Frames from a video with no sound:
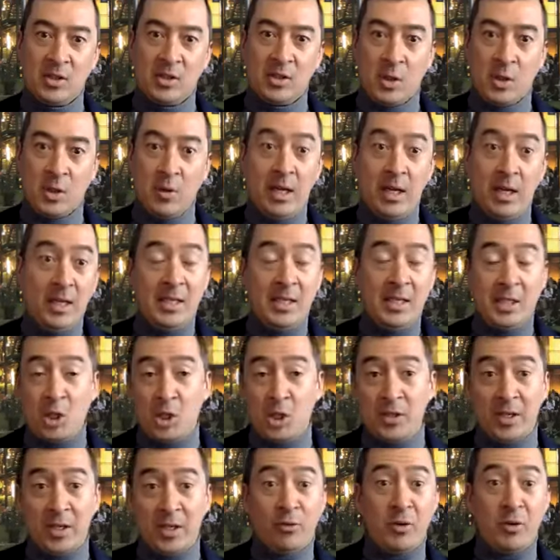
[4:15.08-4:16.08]
addition to the 3
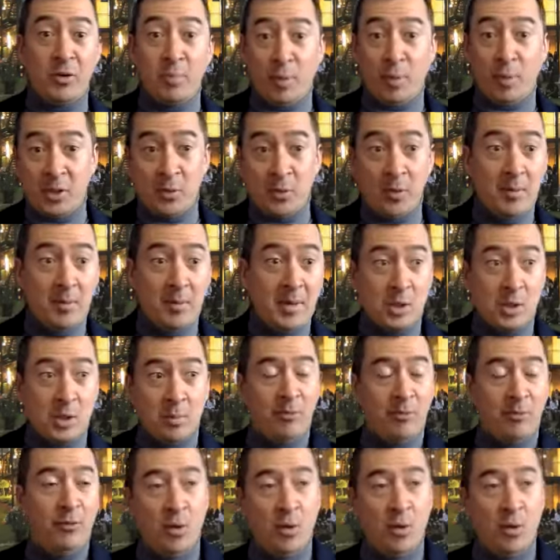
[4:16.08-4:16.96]
points that we mentioned before,